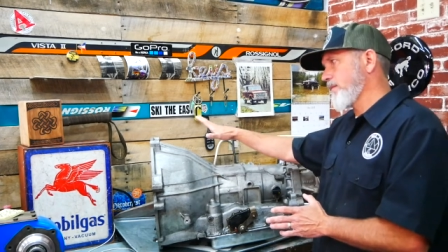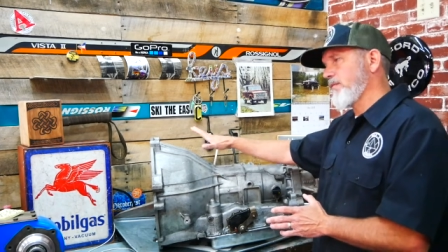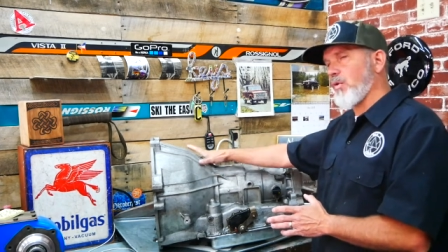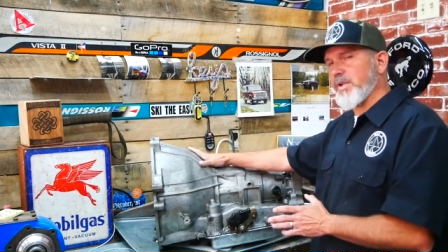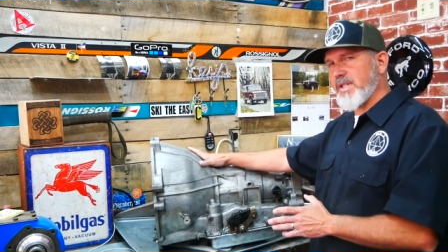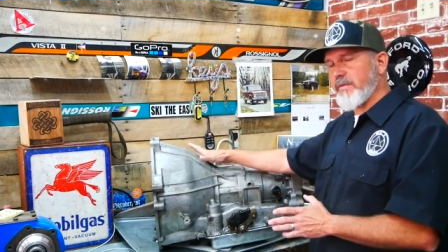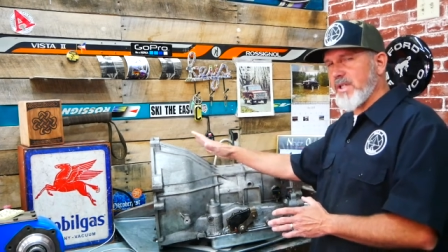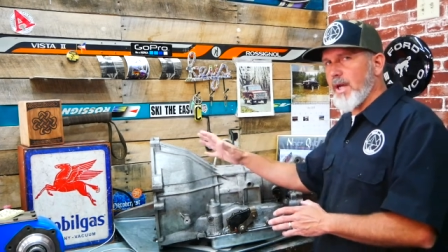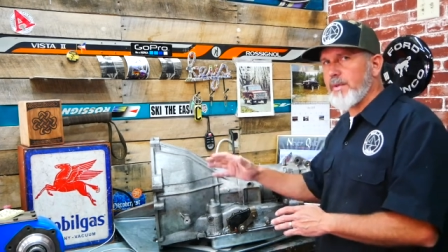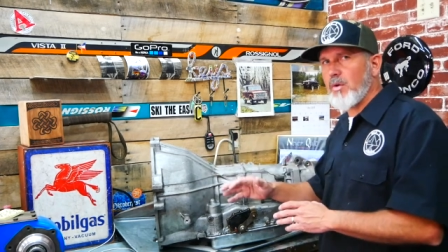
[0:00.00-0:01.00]
four R seventy
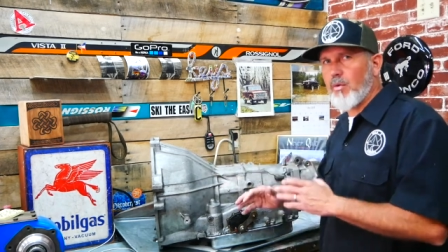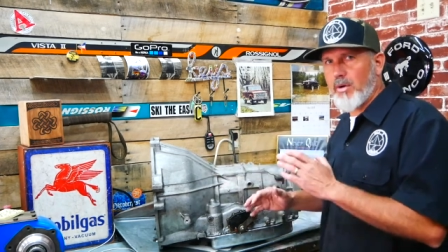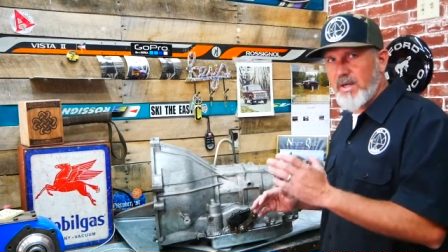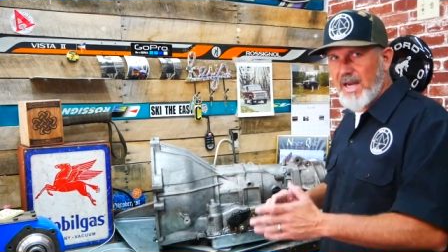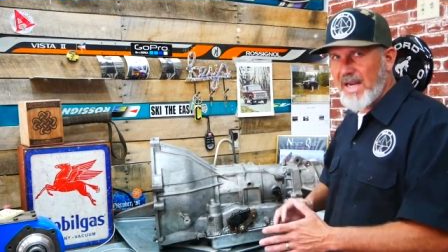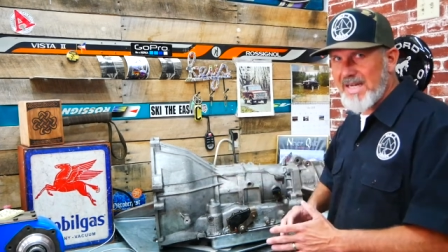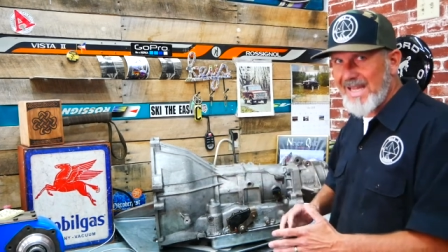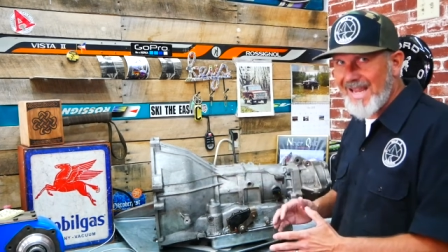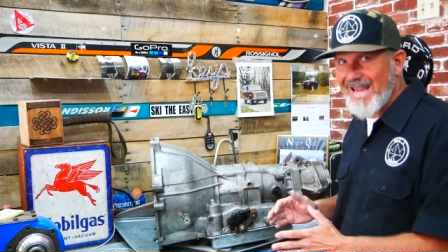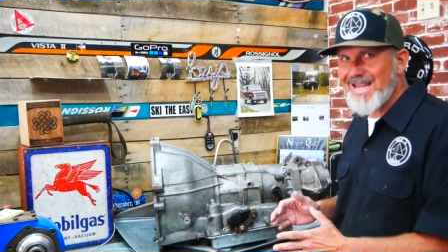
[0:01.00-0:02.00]
W, or a
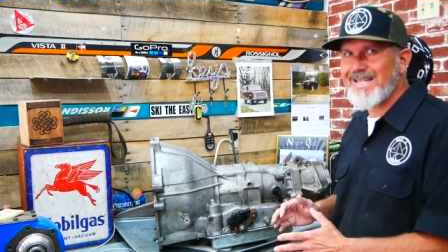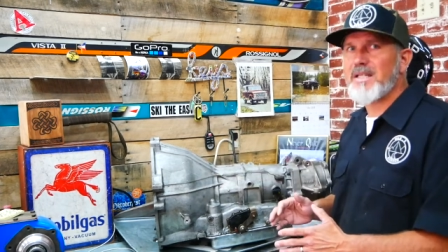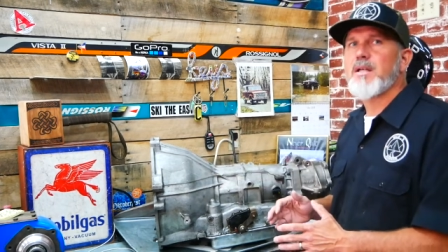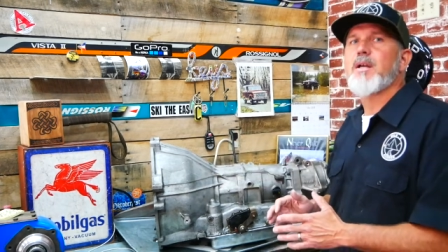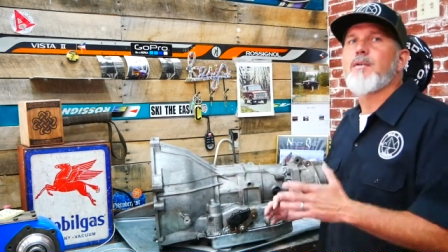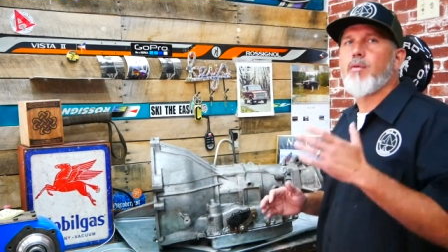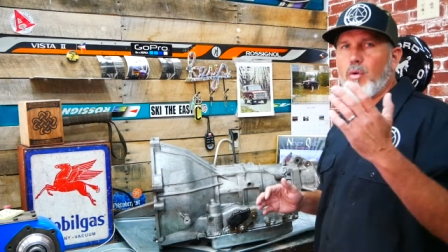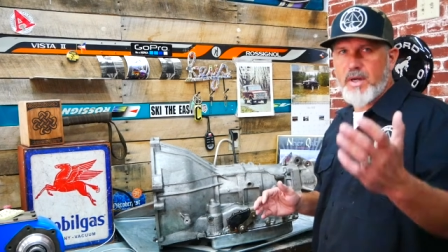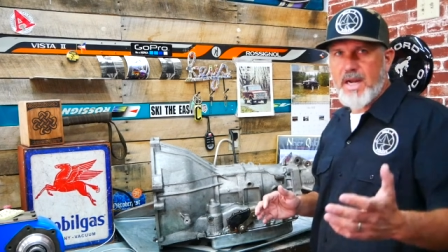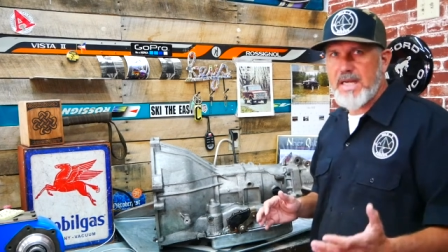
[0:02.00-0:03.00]
ninety-eight for
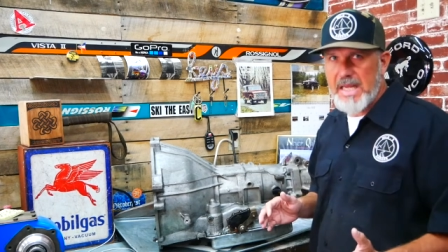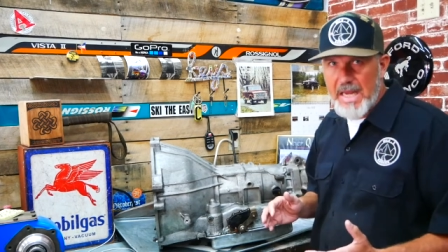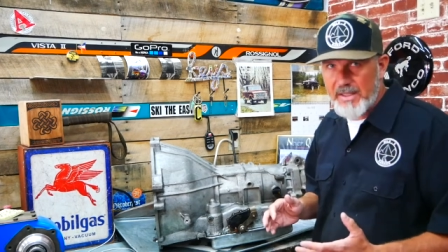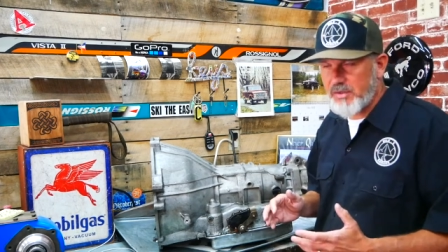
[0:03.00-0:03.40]
a ninety-eight.